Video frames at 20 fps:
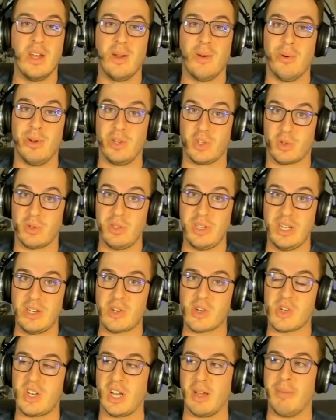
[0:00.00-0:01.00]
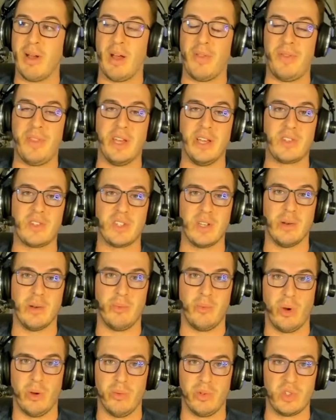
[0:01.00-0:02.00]
what is really interesting about this
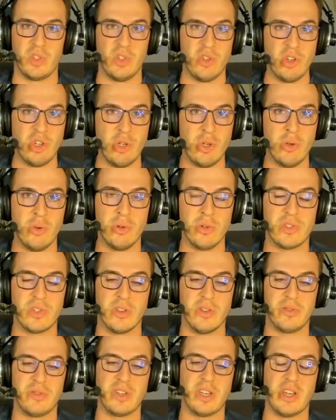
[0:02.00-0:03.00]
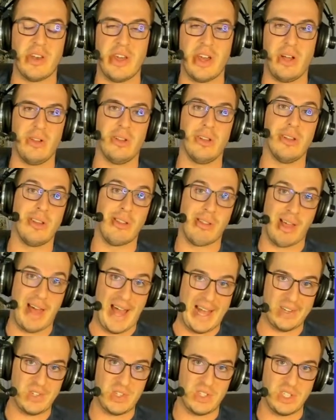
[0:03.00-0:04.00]
and what was new to the VNL
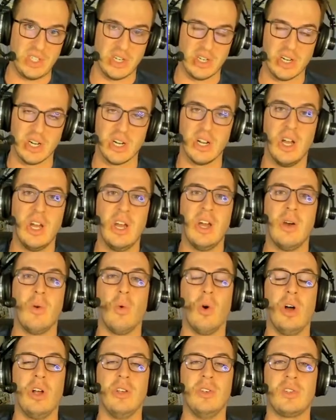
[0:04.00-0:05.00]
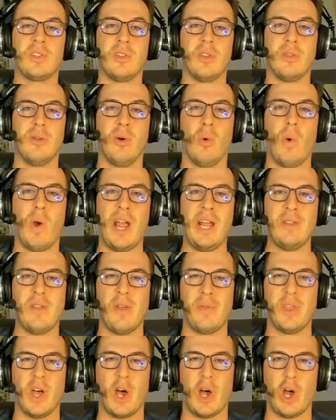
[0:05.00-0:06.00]
last year was the way
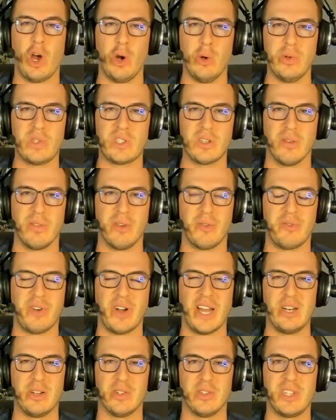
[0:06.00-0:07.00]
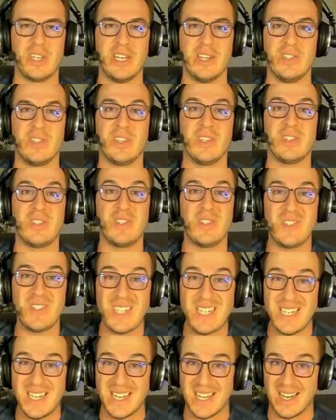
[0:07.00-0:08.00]
that the host of the finals is
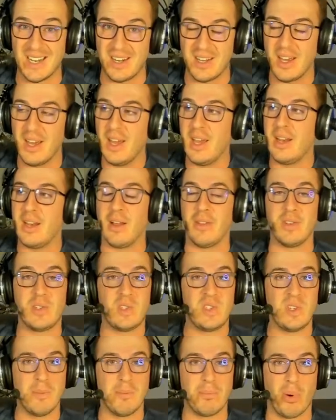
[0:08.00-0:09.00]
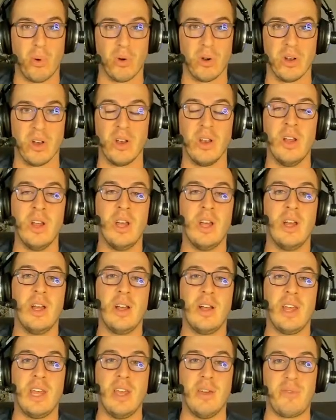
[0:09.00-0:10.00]
seeded. Now, this is important.
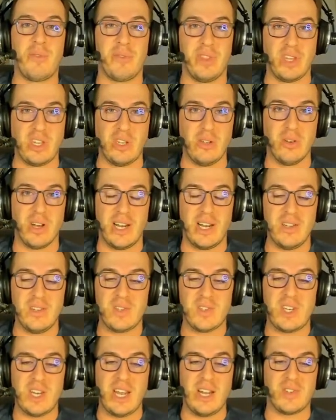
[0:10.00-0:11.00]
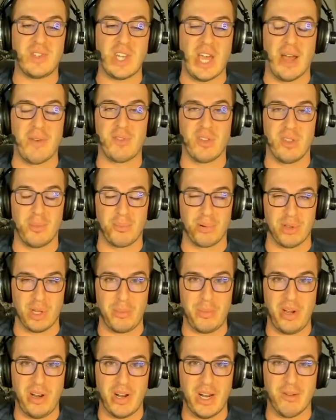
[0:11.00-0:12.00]
If the United States, after the
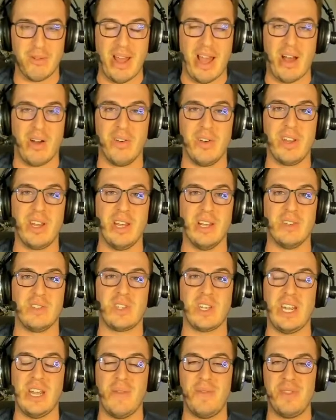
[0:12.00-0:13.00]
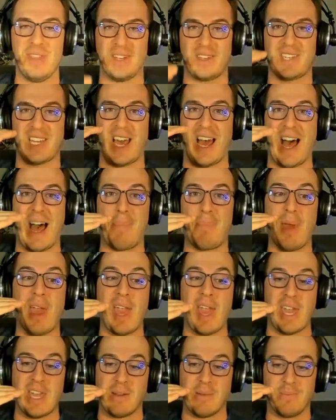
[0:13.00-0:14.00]
preliminary round, is in the top
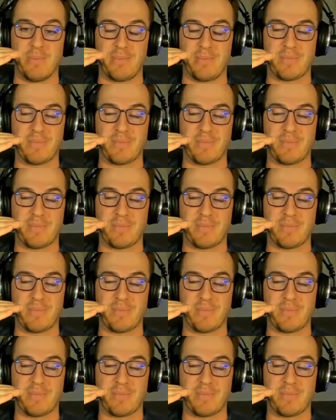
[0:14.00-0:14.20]
8,